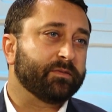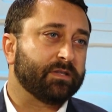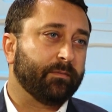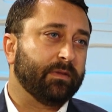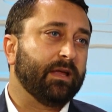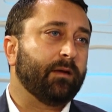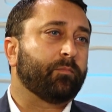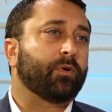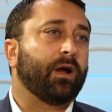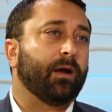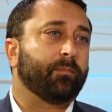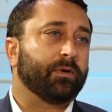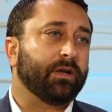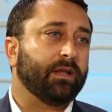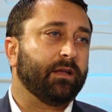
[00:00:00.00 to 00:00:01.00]
some of that
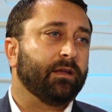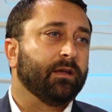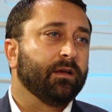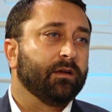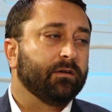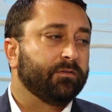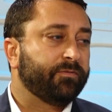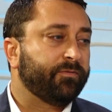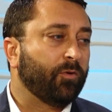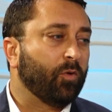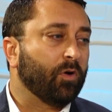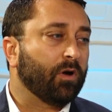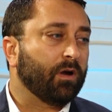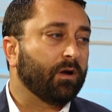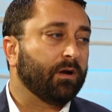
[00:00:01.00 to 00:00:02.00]
property
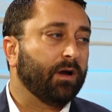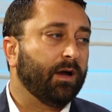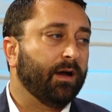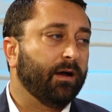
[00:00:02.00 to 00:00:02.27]
for